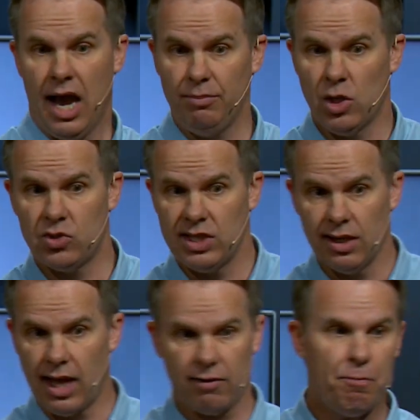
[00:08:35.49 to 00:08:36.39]
I'm noticing
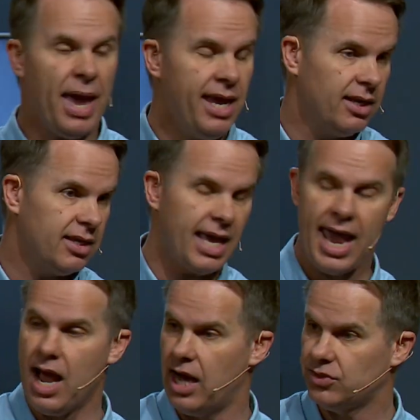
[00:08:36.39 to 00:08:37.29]
a lot of pain and
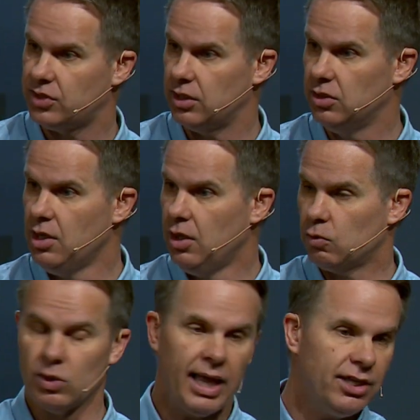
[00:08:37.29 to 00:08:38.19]
chaos and
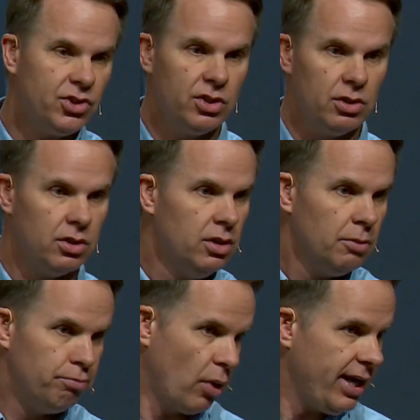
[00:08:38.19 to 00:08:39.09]
relational
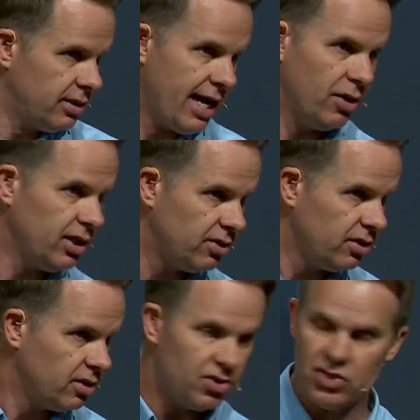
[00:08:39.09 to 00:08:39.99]
breakdown and
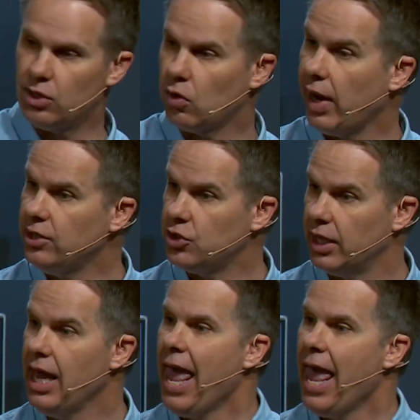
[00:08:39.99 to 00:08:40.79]
disintegration.